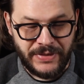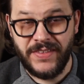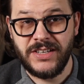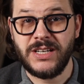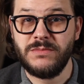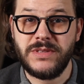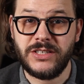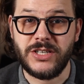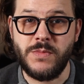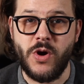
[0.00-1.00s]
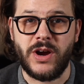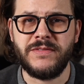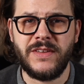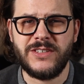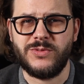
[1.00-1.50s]
and then something to smoke.
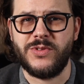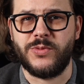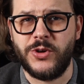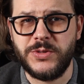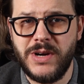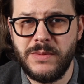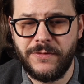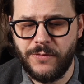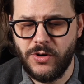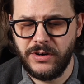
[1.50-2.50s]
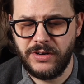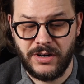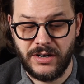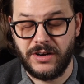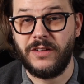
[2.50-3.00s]
I've done this with rosemary
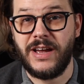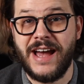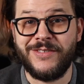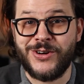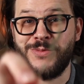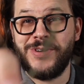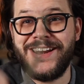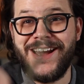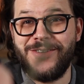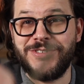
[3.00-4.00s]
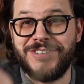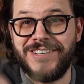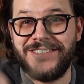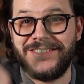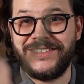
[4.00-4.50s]
before. All I have at home right now is
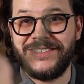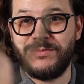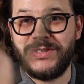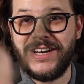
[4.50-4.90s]
some